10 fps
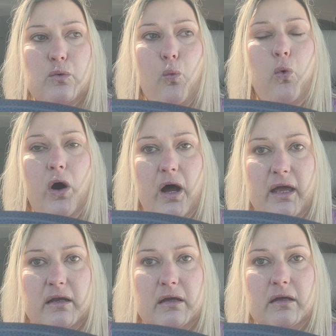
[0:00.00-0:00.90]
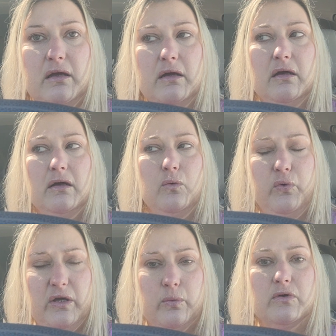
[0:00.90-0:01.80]

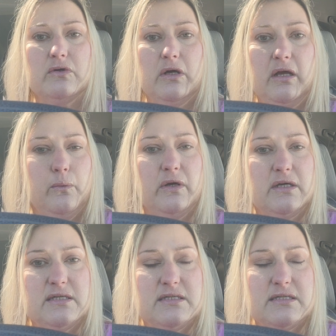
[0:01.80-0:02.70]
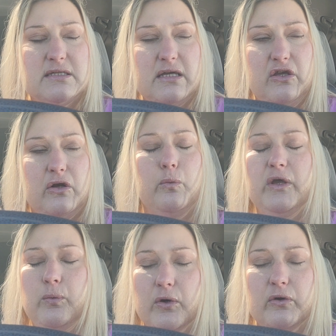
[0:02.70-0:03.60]
we
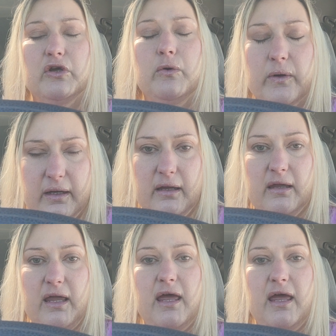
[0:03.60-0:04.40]
weren't agreeing,